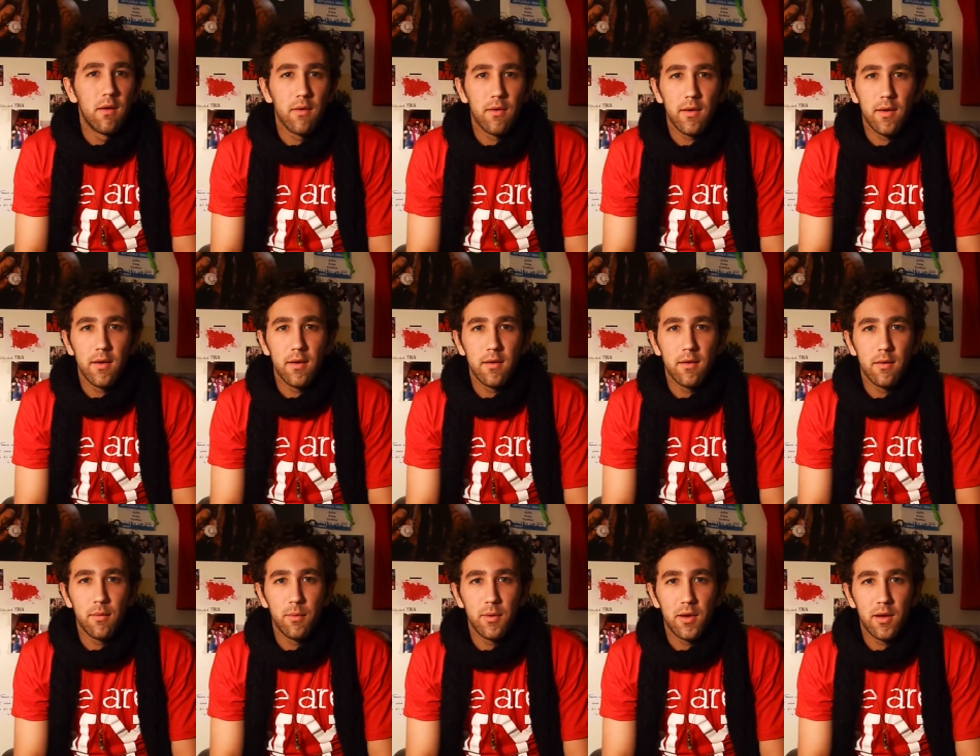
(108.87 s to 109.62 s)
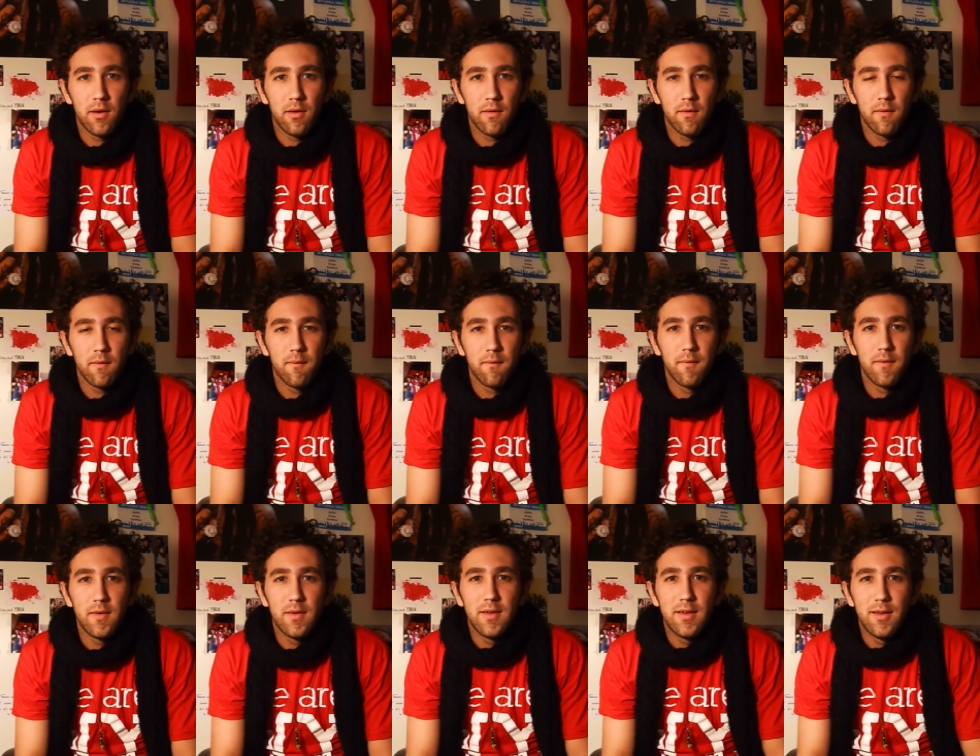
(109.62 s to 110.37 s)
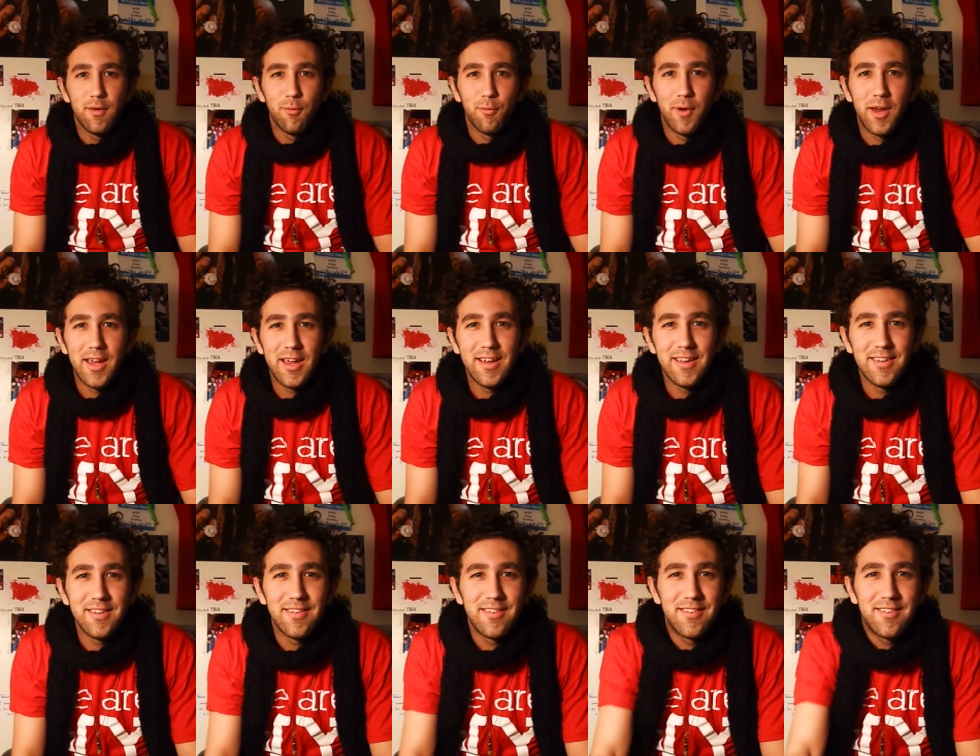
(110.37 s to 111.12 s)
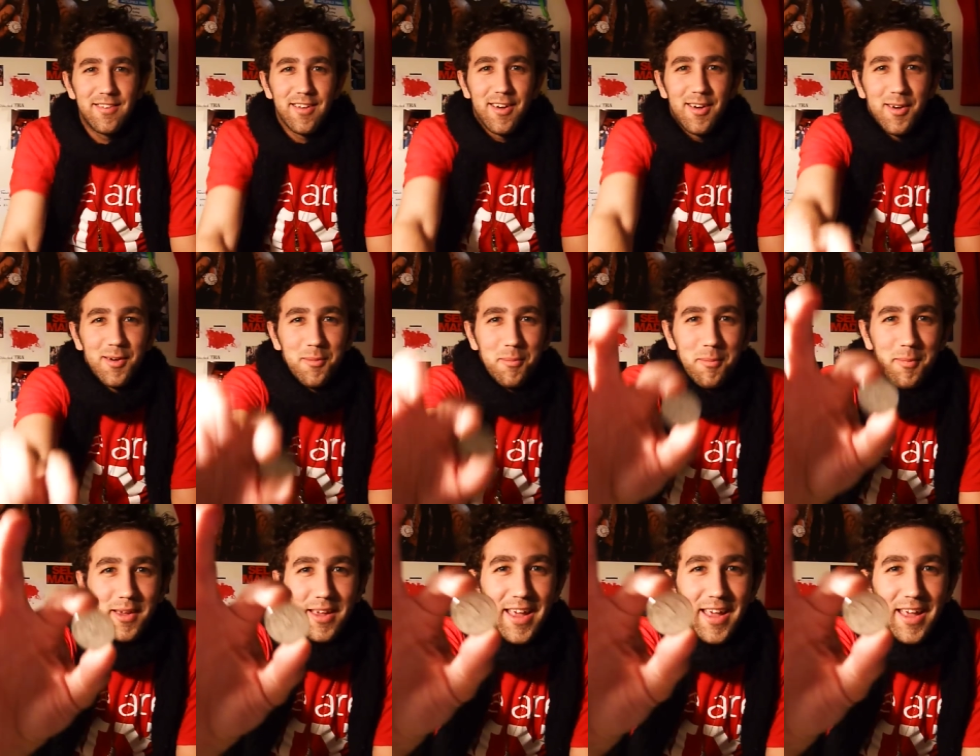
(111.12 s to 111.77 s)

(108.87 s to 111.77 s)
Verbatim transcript: Okay, here we go. Raise some